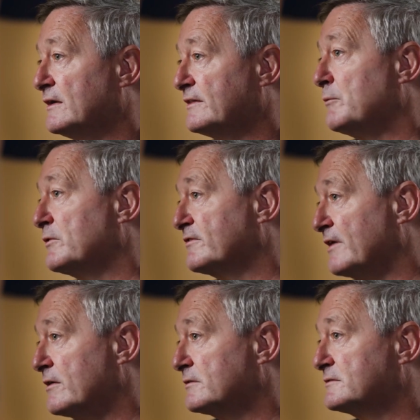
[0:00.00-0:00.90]
That will
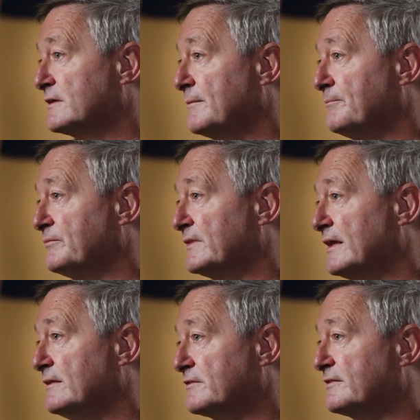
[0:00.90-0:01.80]
start
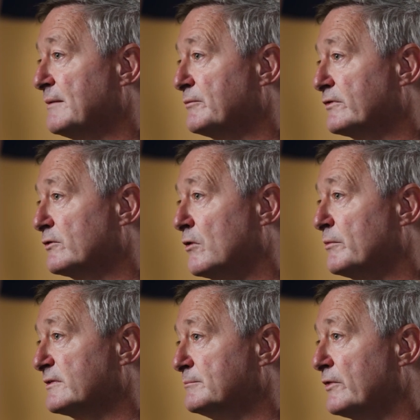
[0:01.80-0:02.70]
in December, so
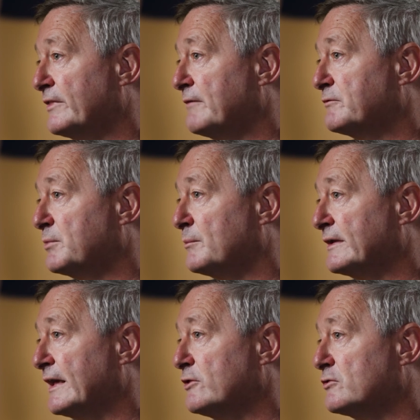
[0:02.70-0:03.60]
almost a month after
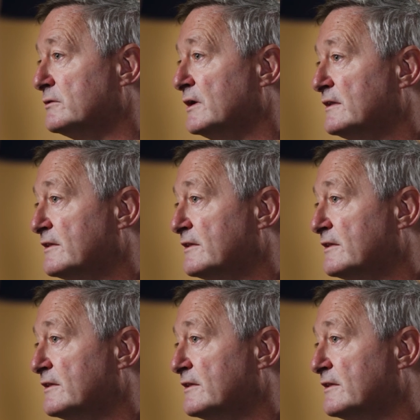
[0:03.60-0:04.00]
publication.